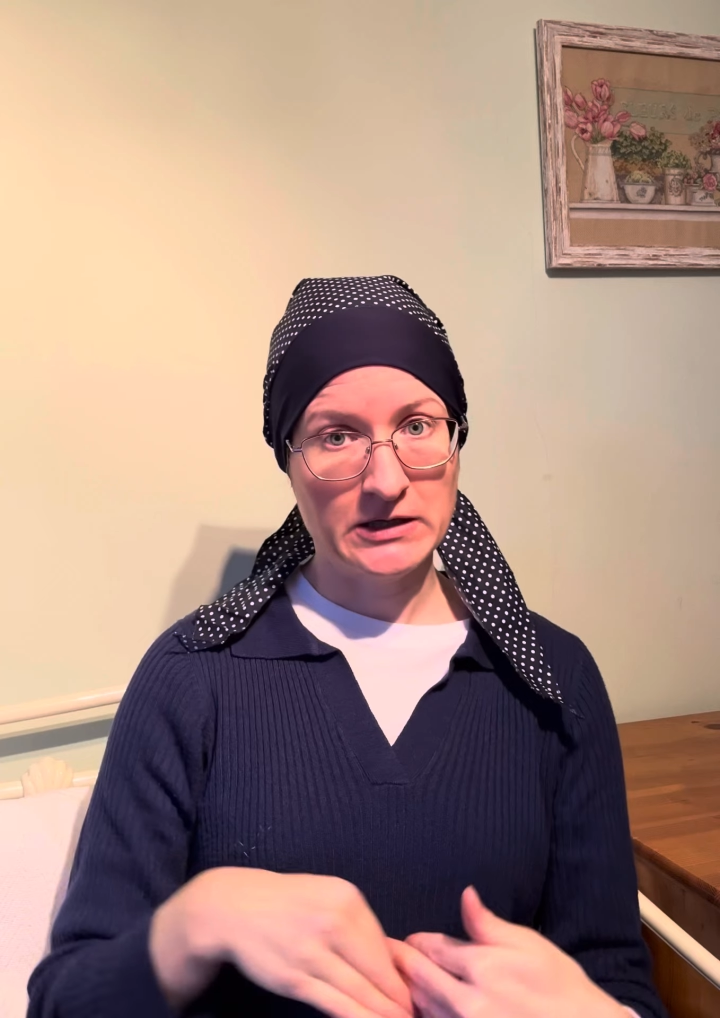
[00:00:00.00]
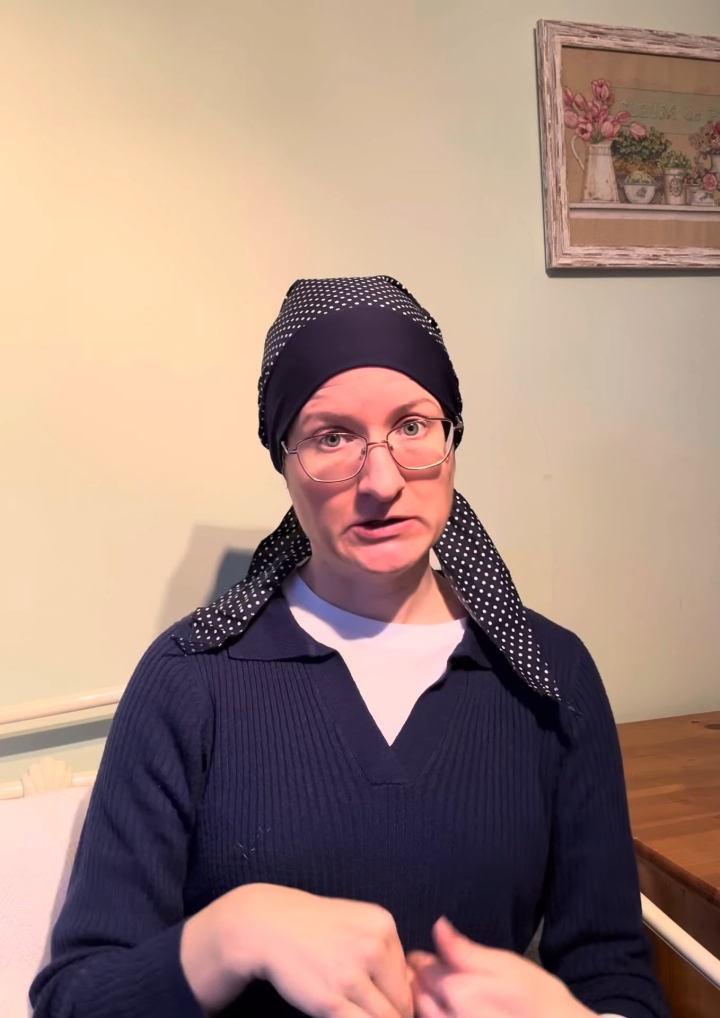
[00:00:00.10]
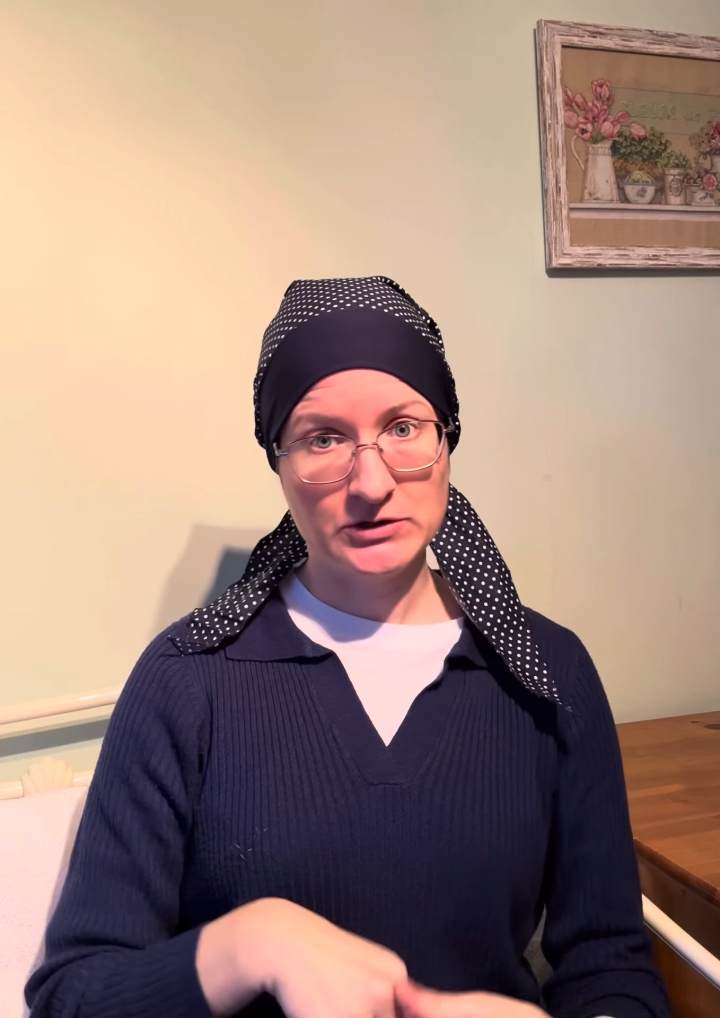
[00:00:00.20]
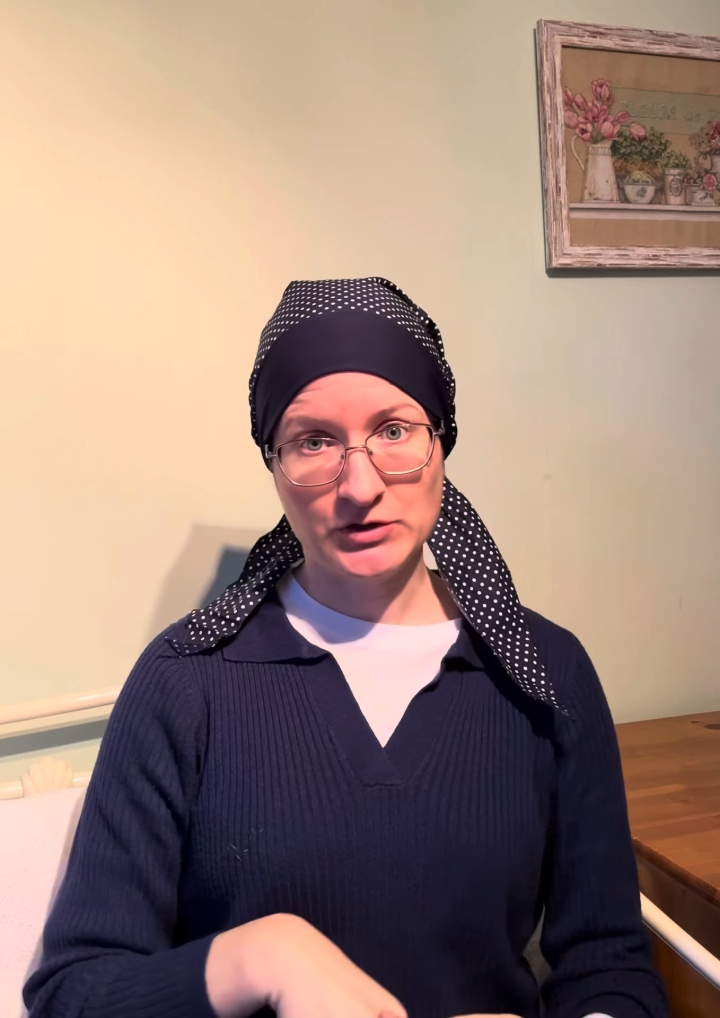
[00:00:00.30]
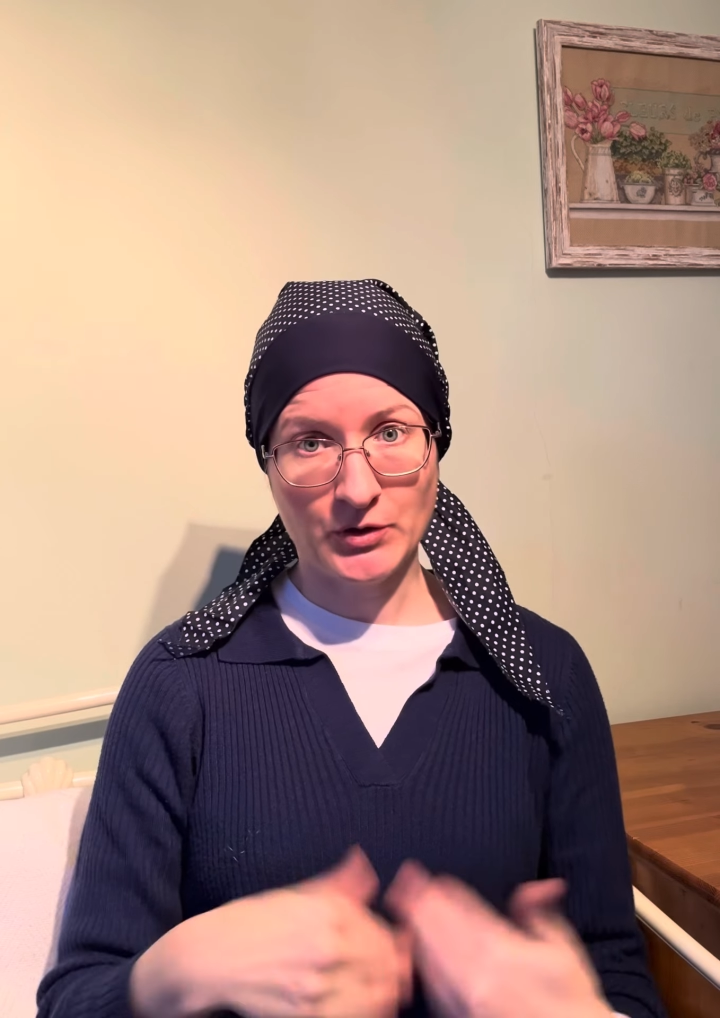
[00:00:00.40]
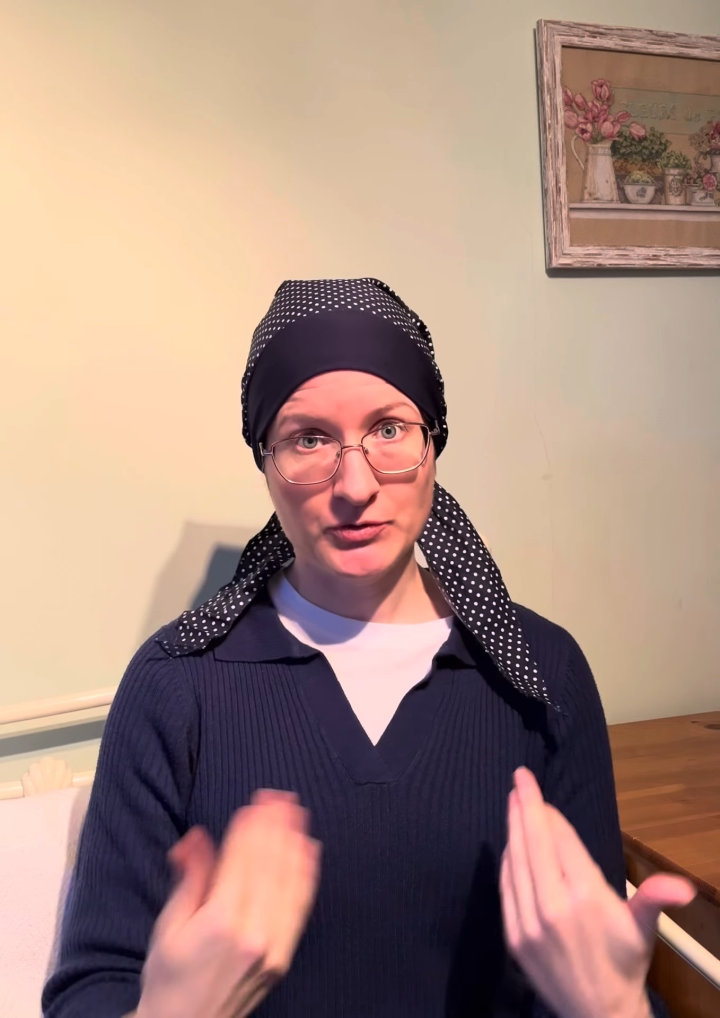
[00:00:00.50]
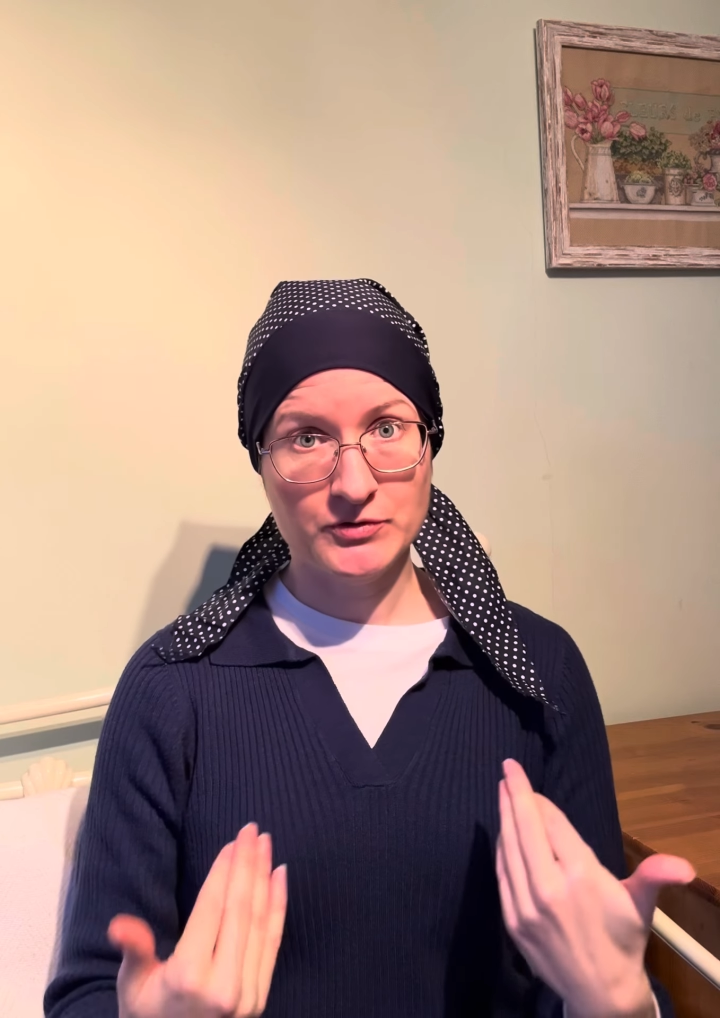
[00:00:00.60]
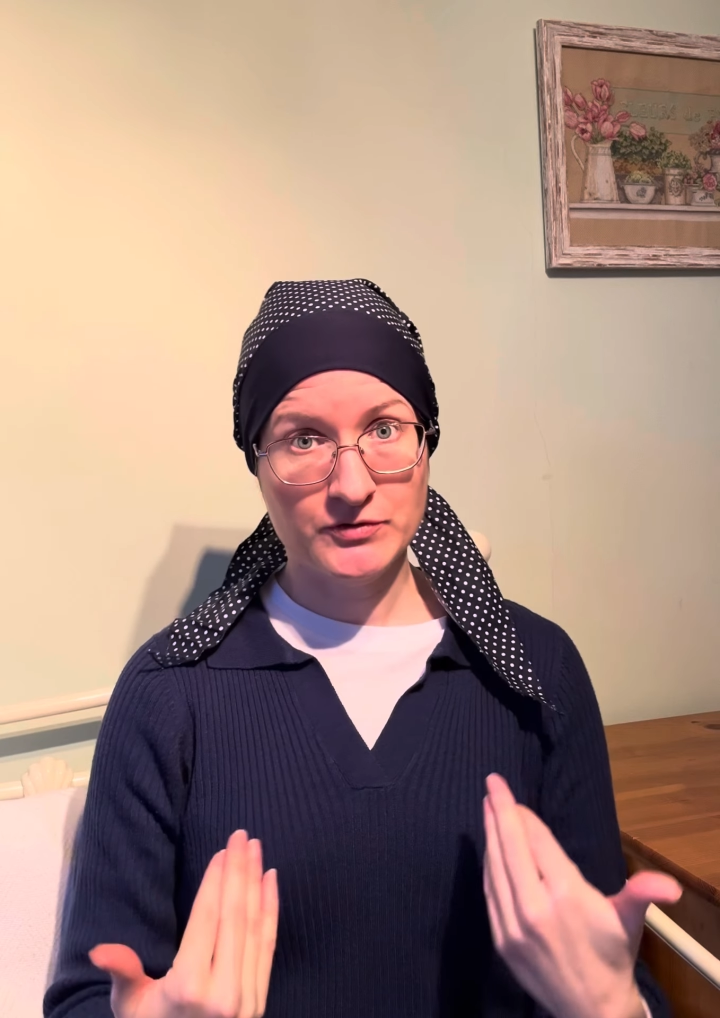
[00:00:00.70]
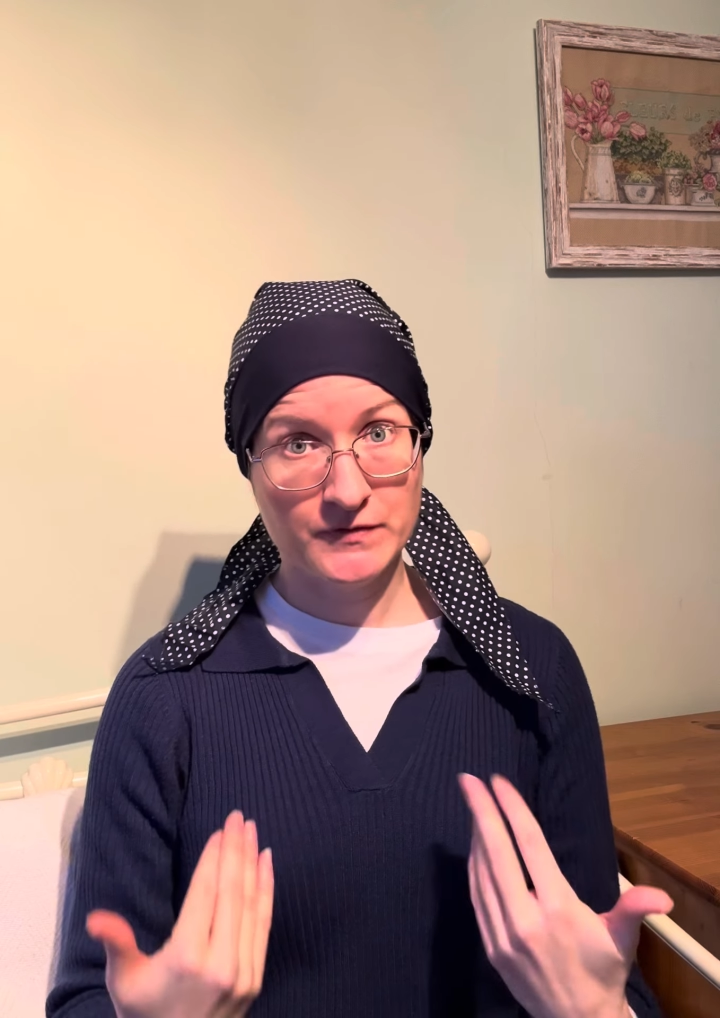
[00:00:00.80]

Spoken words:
So to